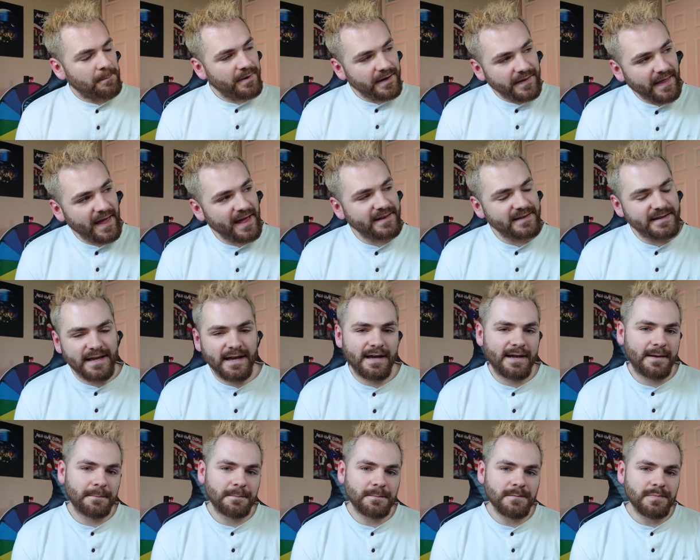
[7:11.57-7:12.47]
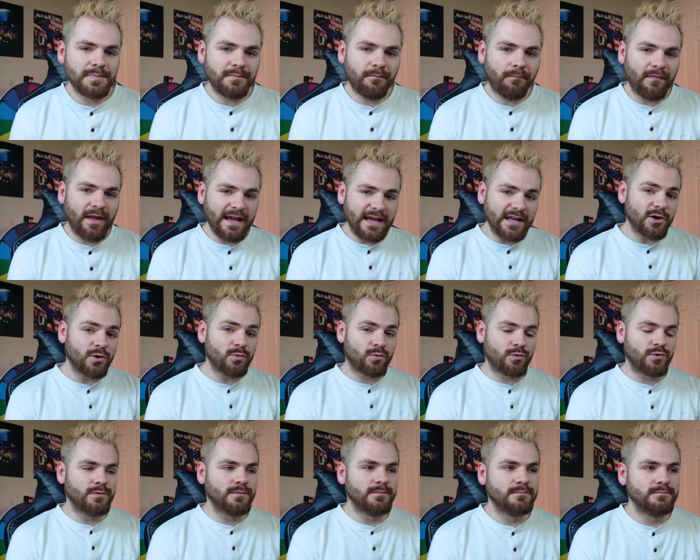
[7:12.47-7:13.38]
Nadia in a
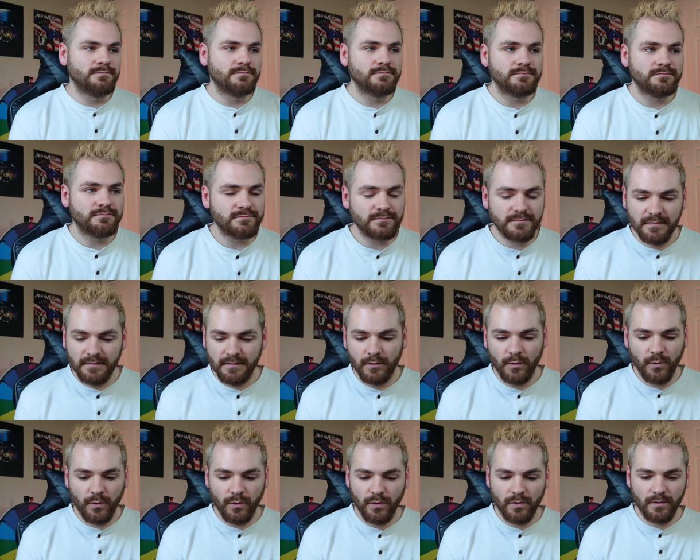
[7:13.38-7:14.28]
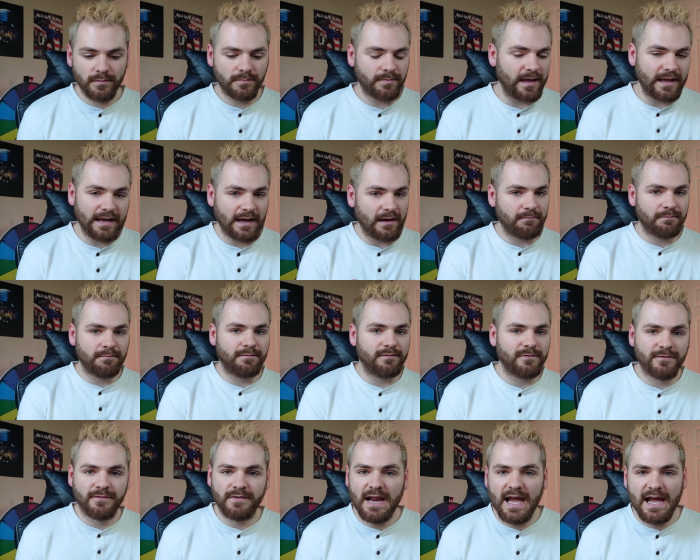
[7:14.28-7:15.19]
room or in a
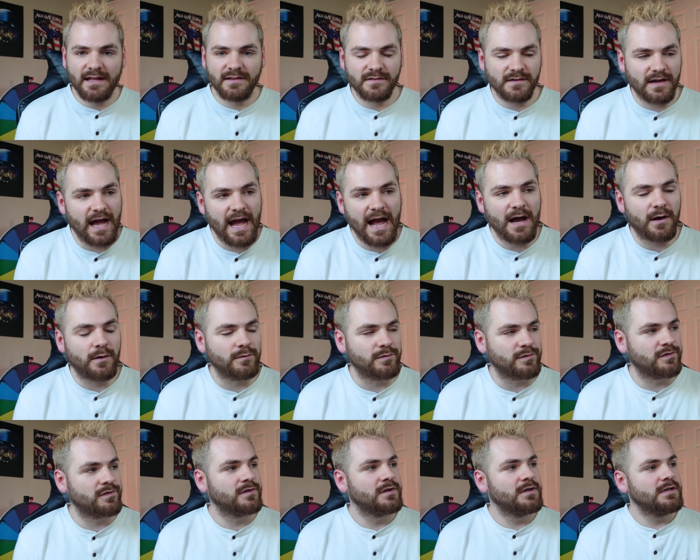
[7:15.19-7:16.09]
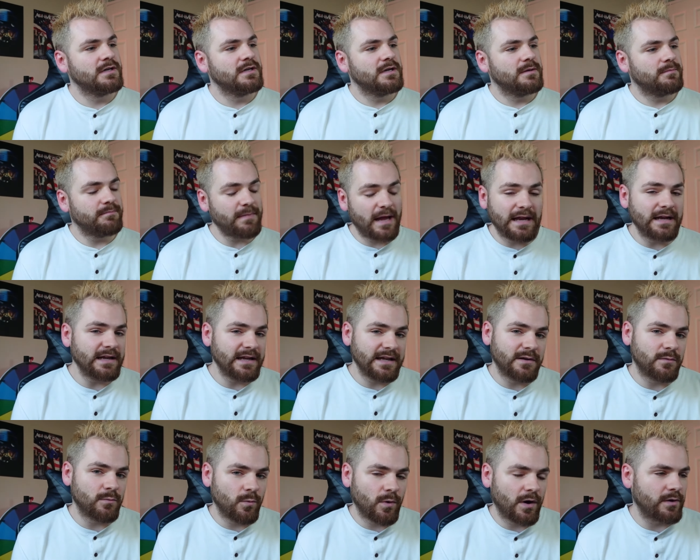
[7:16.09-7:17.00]
flat, a house,
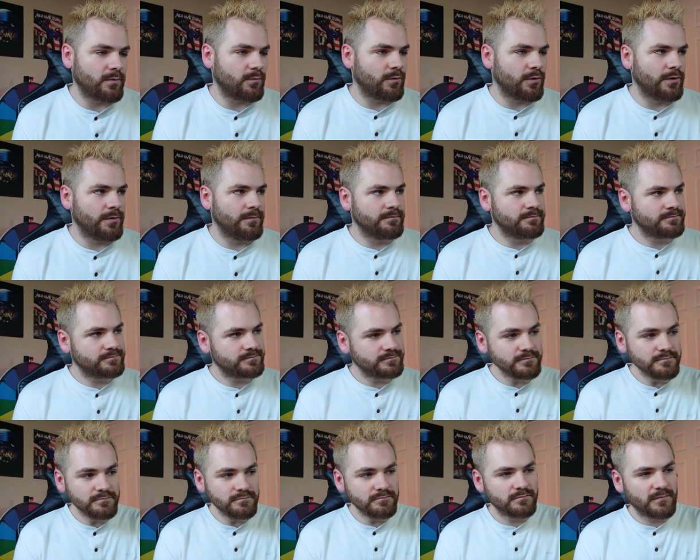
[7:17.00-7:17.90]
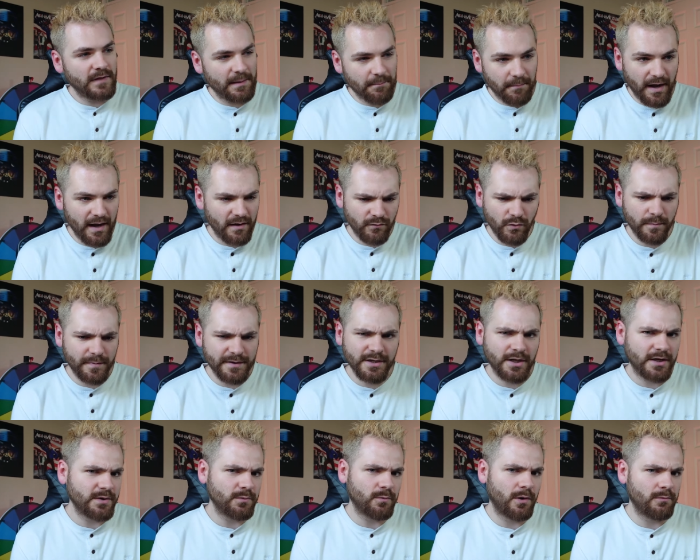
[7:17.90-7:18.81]
mainly in one room. It might have all
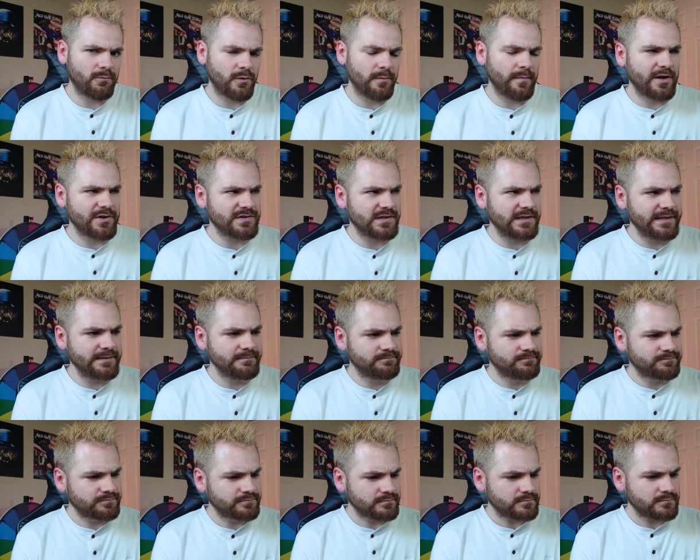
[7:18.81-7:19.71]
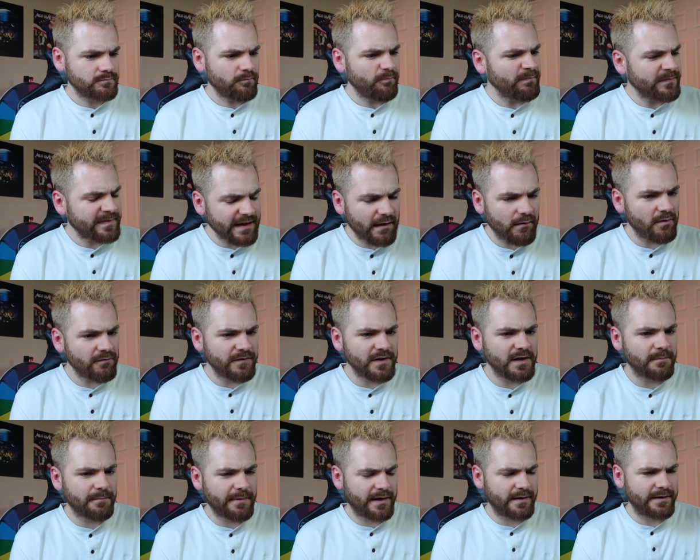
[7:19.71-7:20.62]
been done in one room actually. Now I
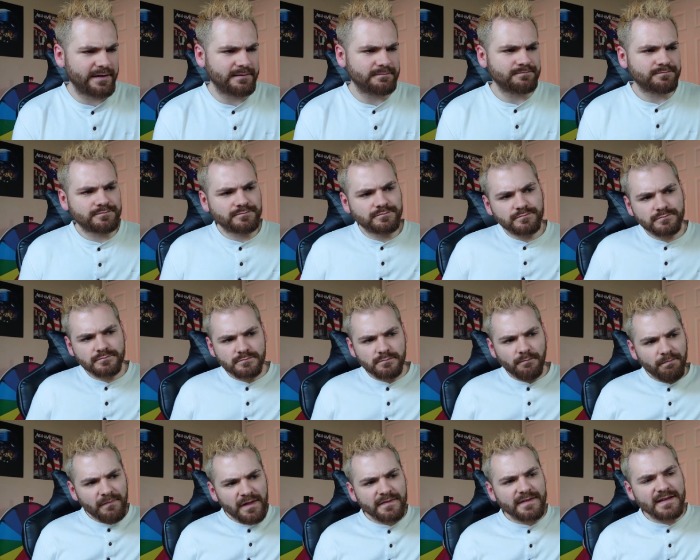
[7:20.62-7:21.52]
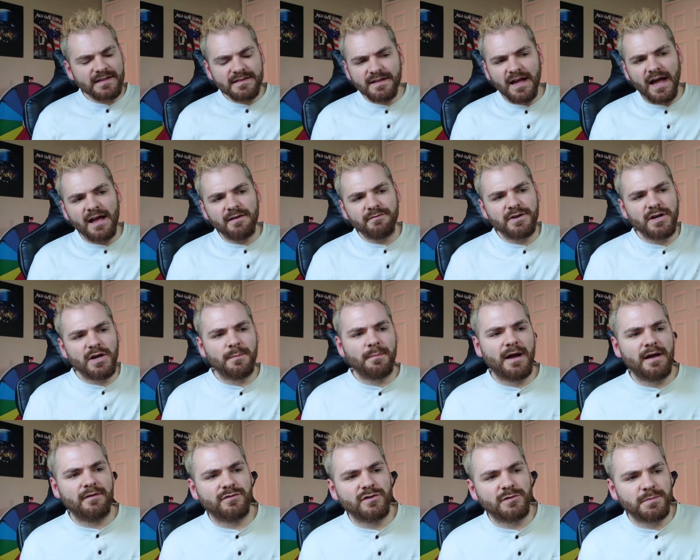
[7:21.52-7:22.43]
think about it, the entire video
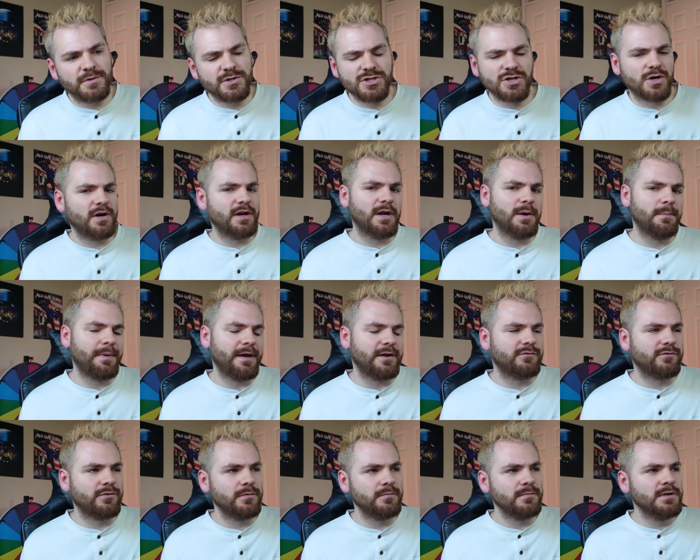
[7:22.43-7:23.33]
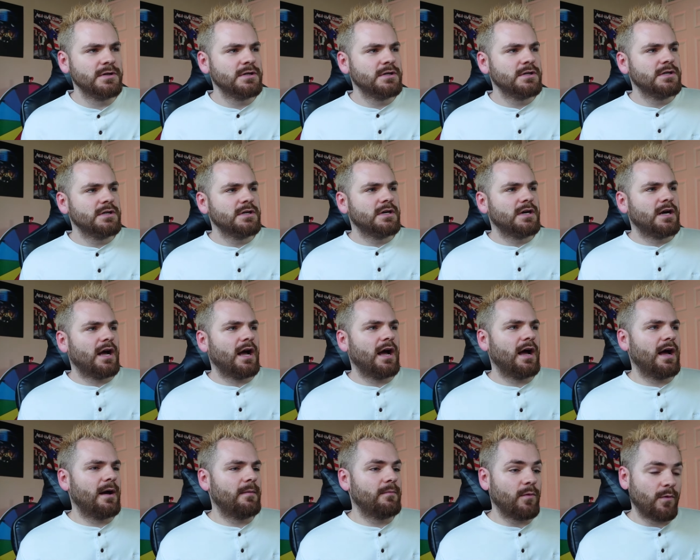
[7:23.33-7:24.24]
might have just been shot in her bedroom.
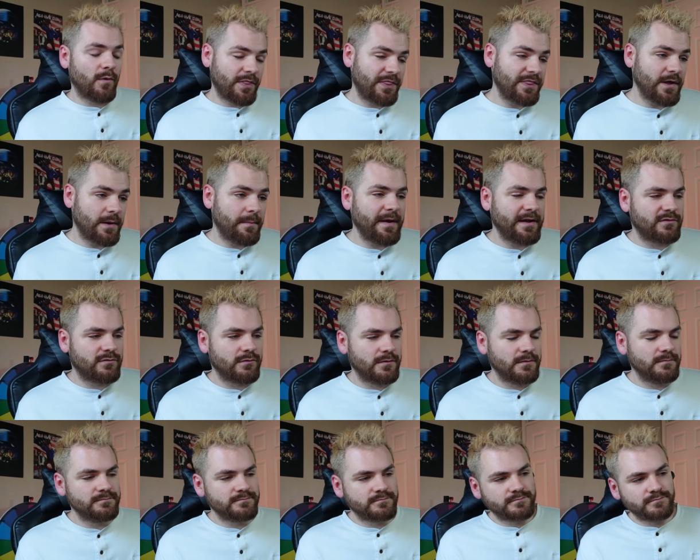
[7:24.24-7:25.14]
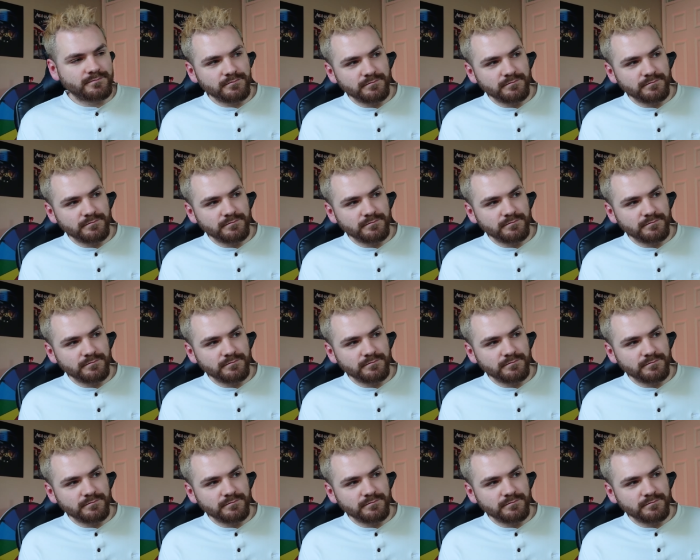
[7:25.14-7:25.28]
Um, or the bedroom,